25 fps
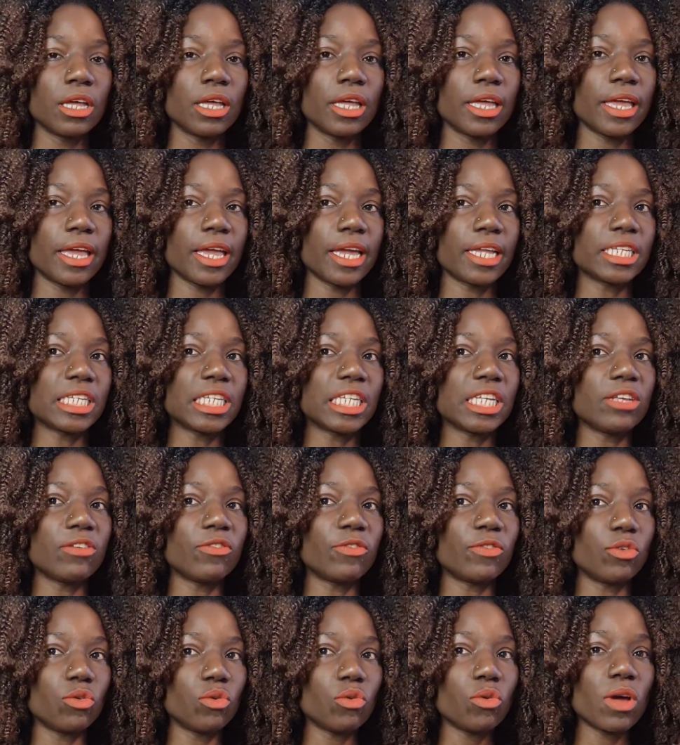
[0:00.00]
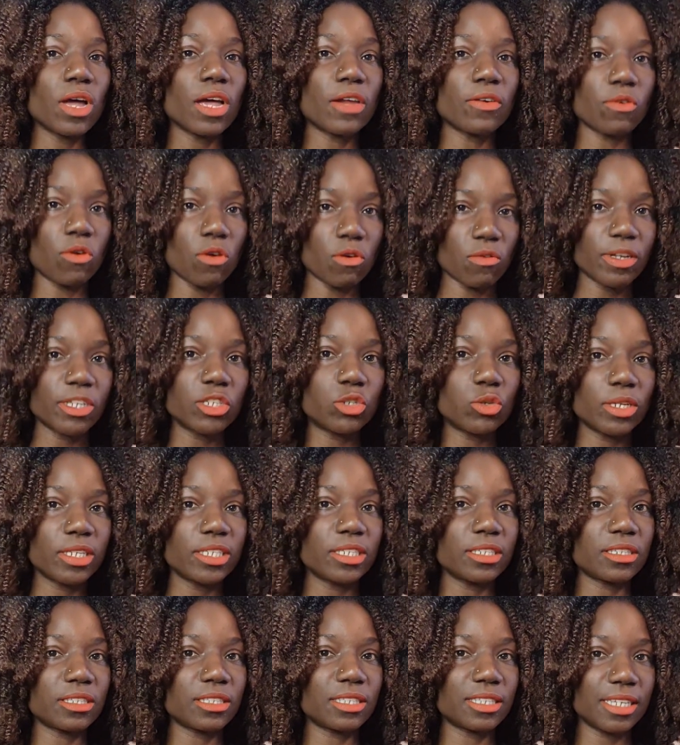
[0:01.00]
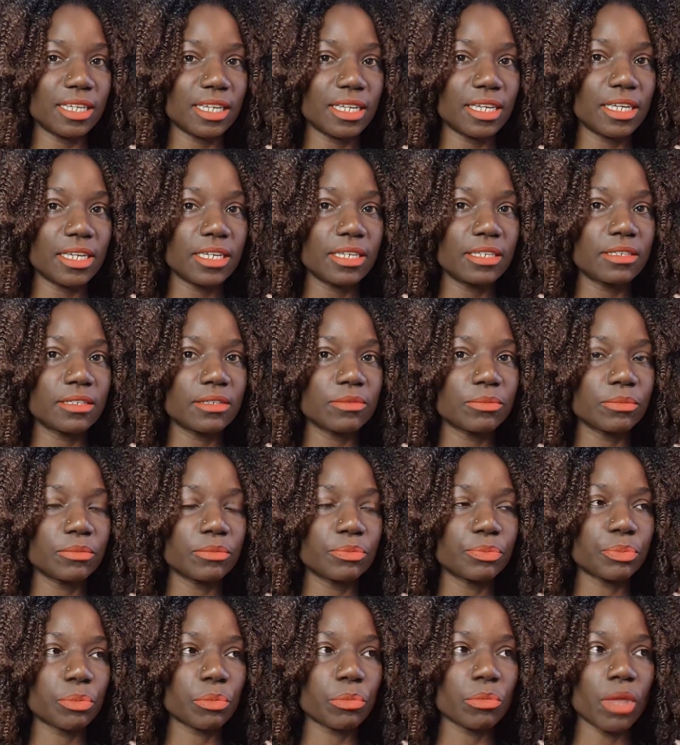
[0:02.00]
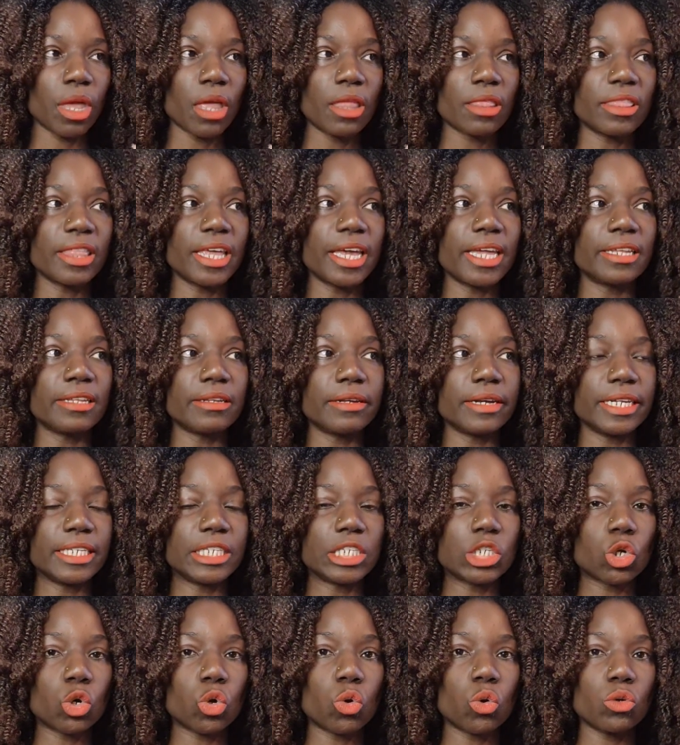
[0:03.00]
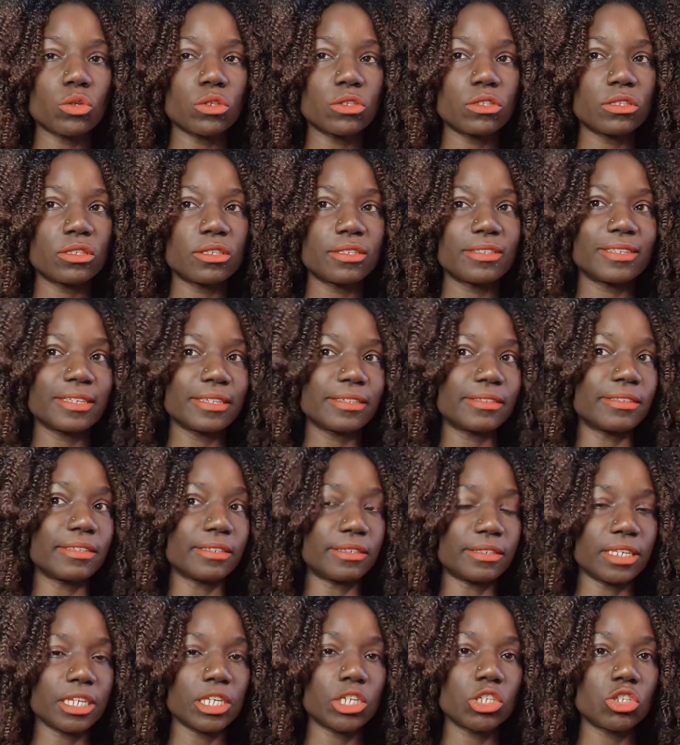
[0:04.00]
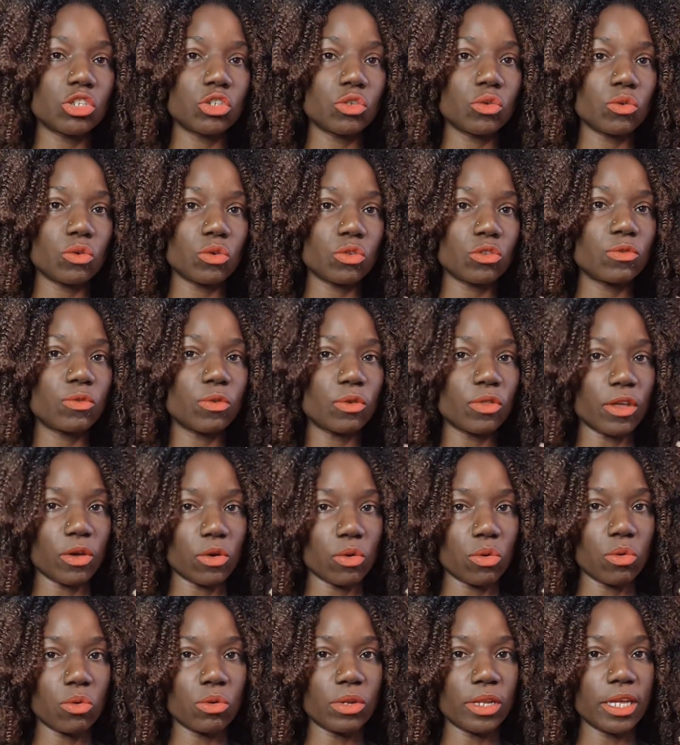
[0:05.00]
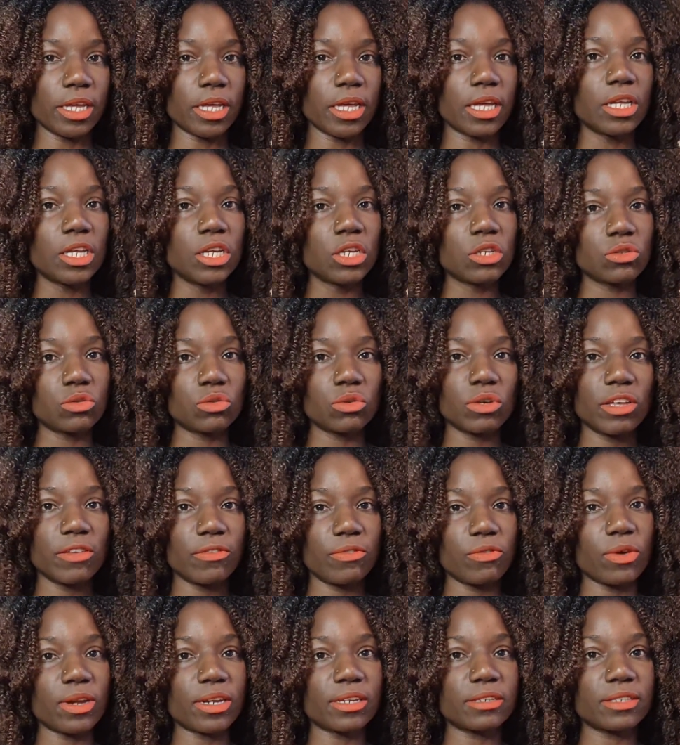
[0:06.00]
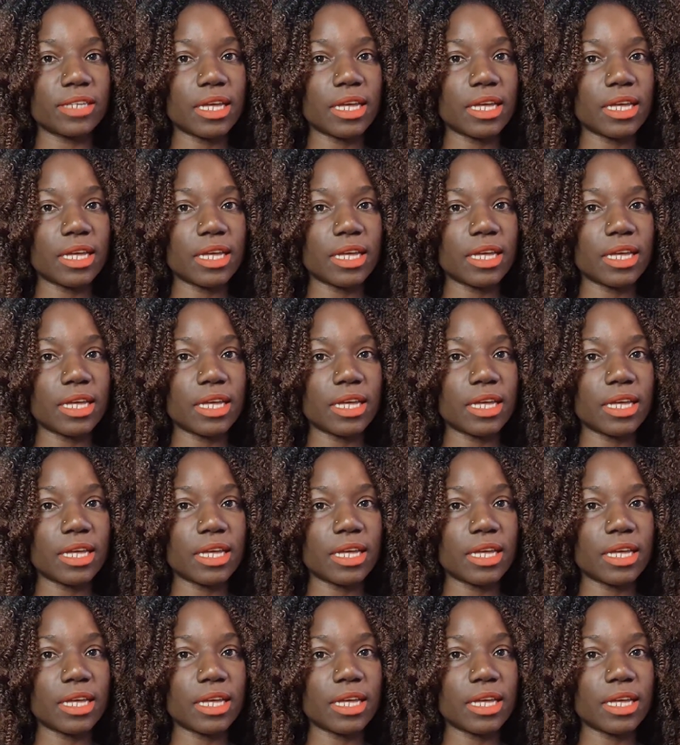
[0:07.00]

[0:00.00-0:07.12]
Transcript: And if you are over 26, then it costs €66 for the whole year. So if you are